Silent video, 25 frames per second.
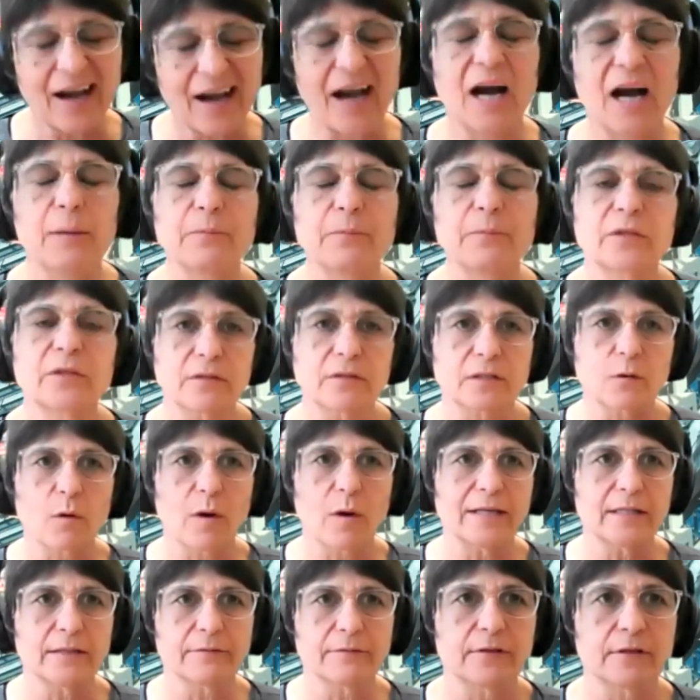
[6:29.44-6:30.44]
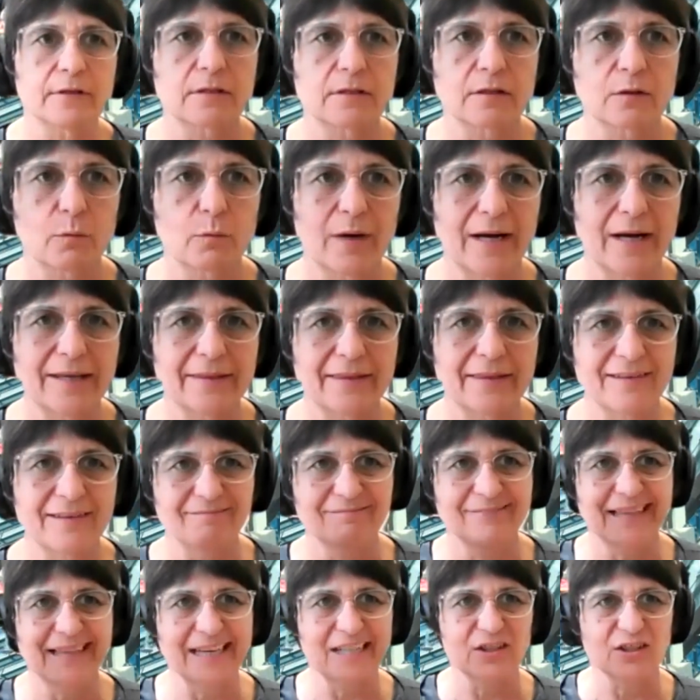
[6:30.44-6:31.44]
So it's quite different to the way that
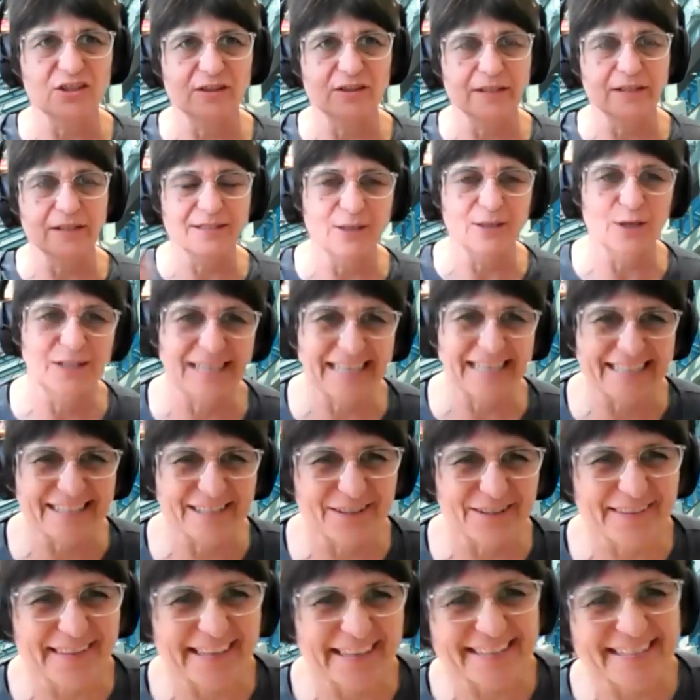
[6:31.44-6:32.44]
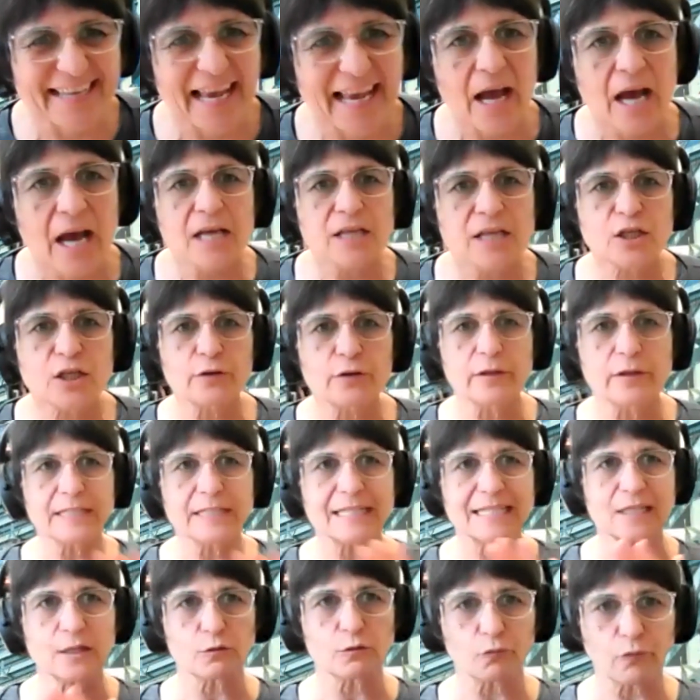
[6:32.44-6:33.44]
lecturers usually do things. So
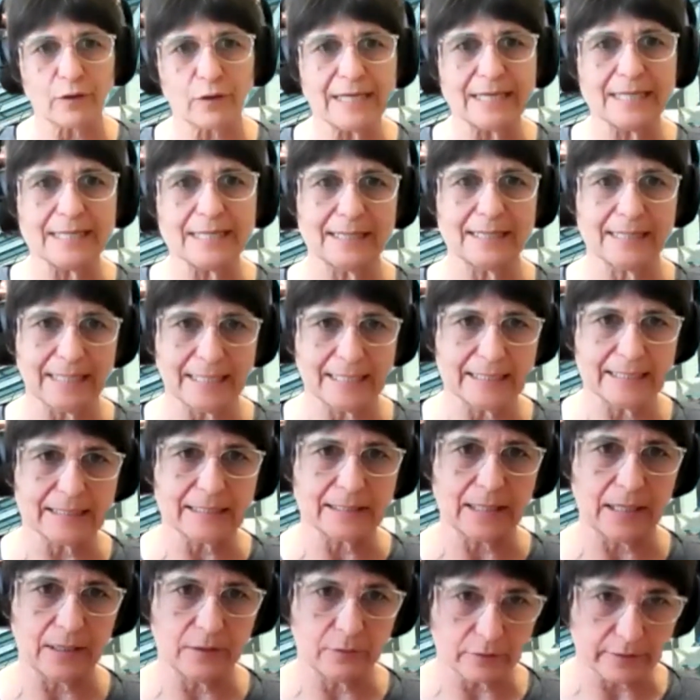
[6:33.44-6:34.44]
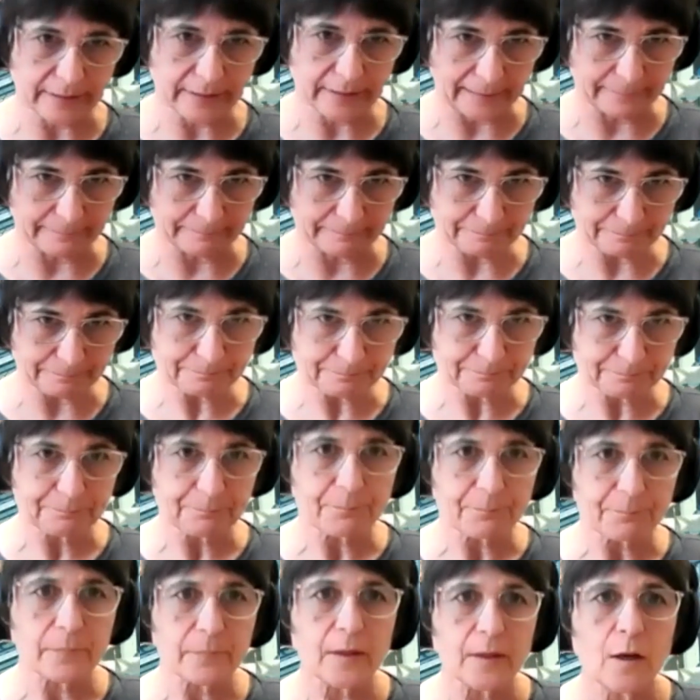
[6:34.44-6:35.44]
there's 3 things that I looked at.
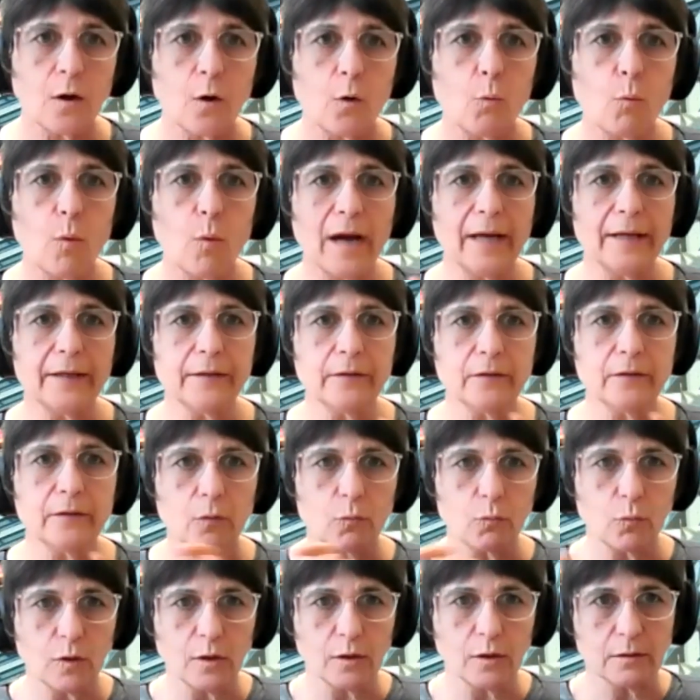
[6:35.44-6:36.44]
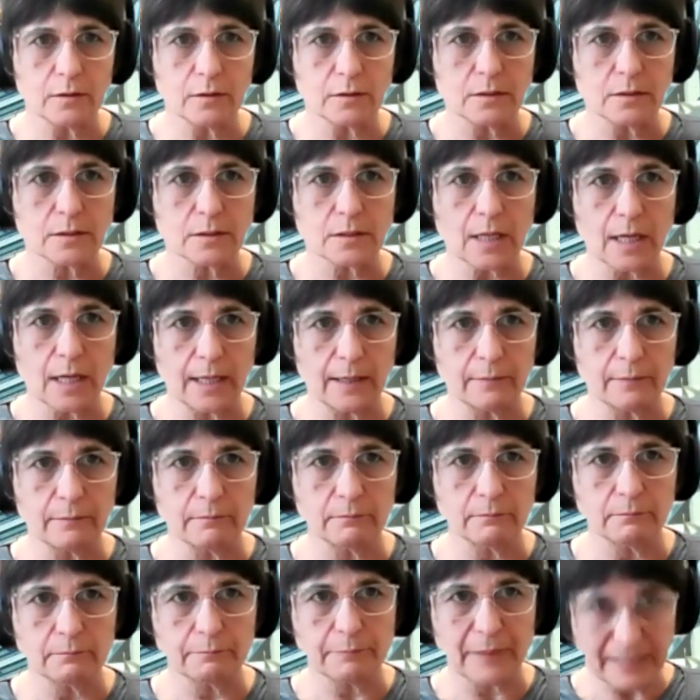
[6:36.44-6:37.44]
One was
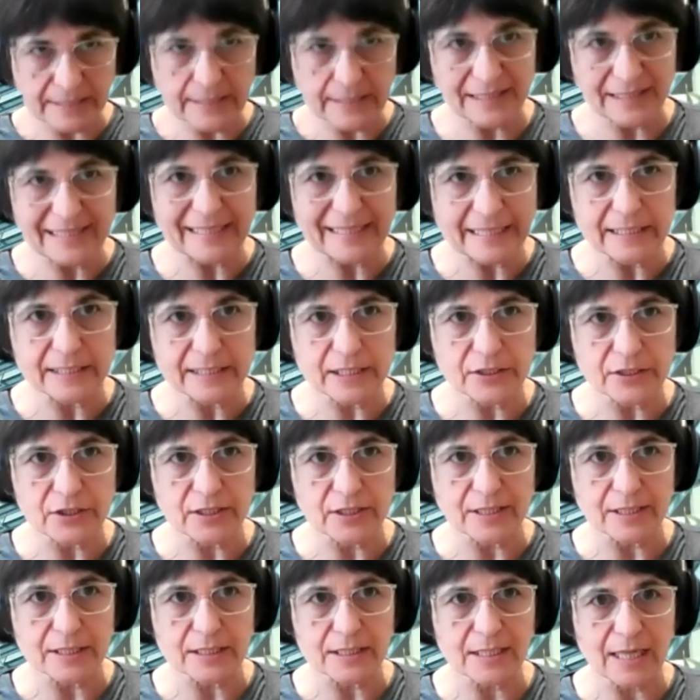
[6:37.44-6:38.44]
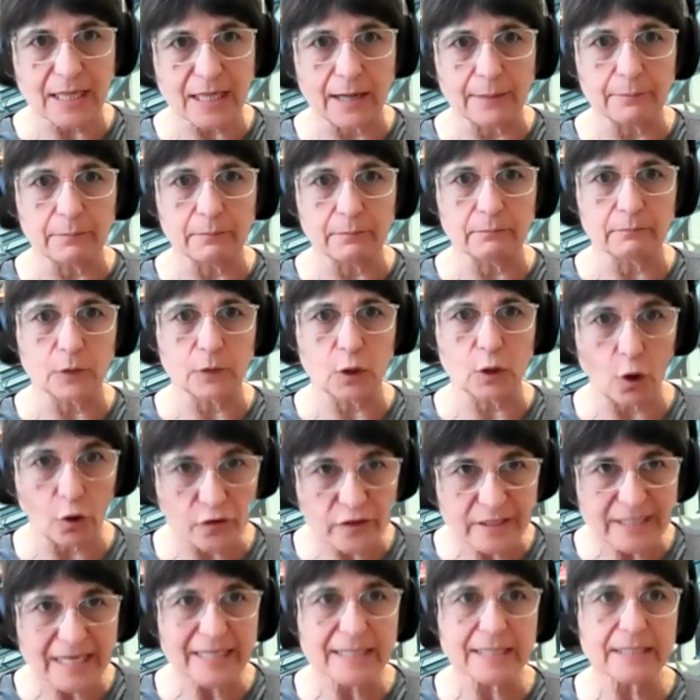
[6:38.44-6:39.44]
basically Indigenous
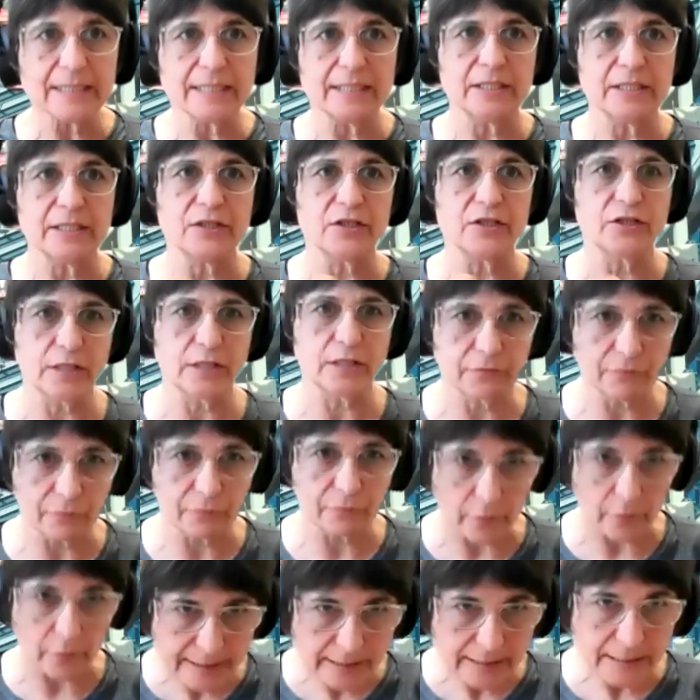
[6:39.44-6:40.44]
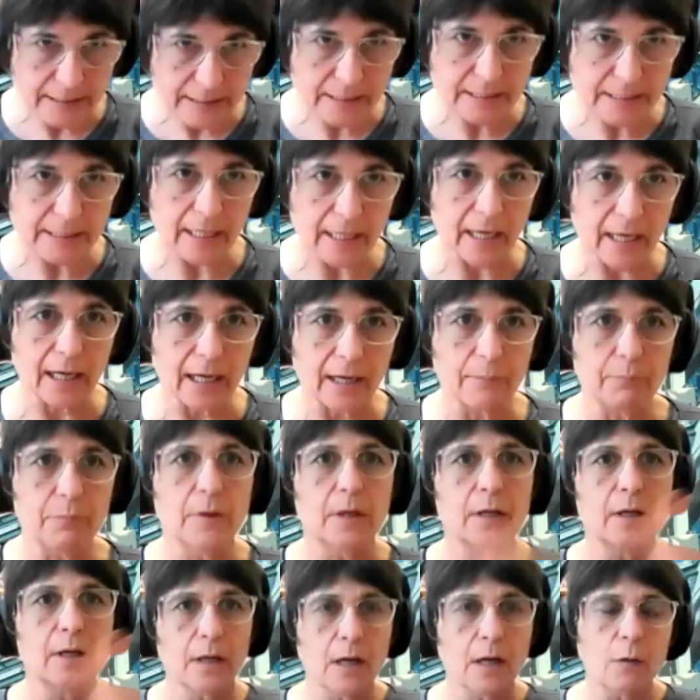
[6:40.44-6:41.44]
content, Indigenous voices.
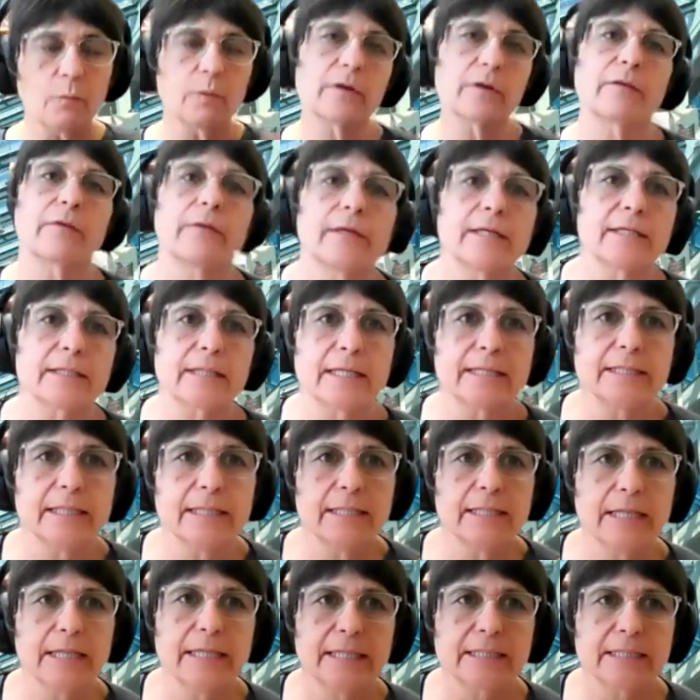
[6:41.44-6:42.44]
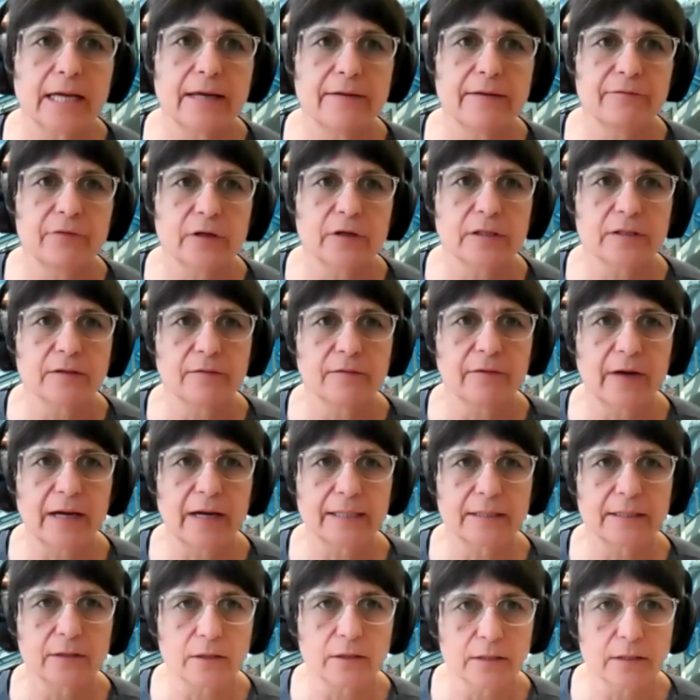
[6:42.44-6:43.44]
One of the things I did is I
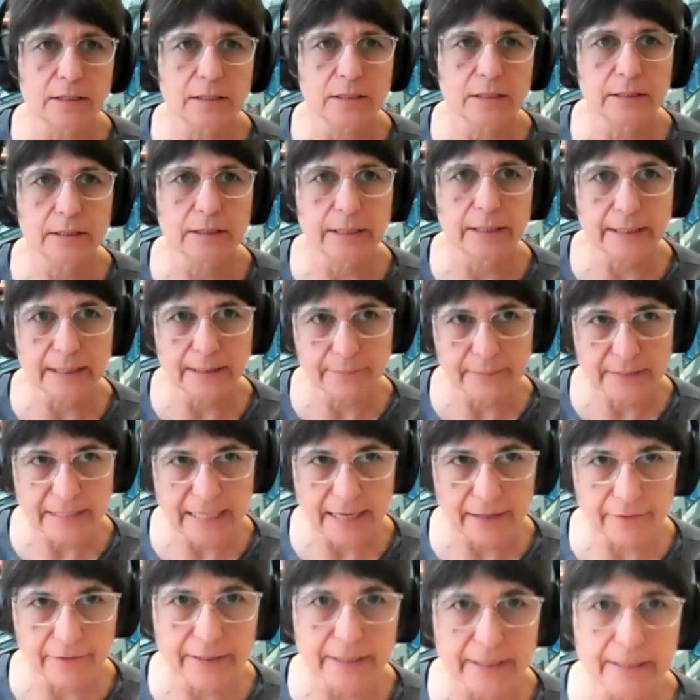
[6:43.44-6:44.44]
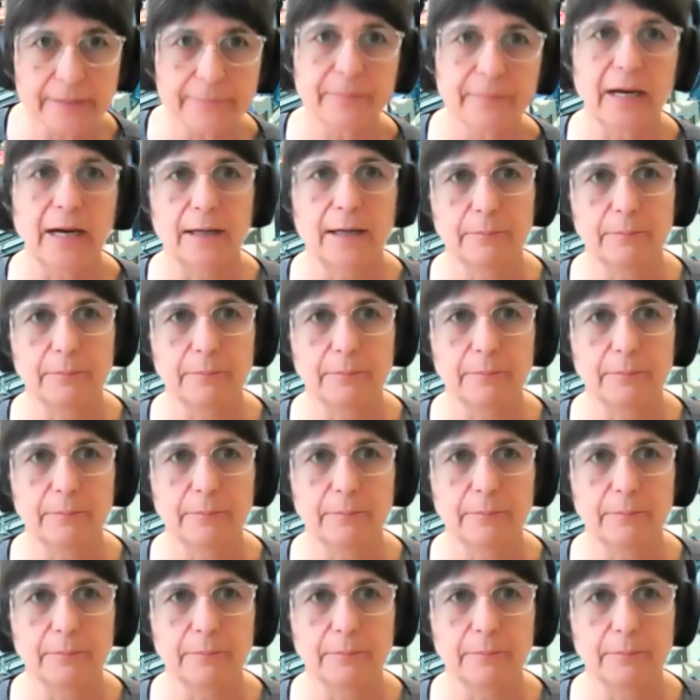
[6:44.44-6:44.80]
invited Kirsten and Kim Terry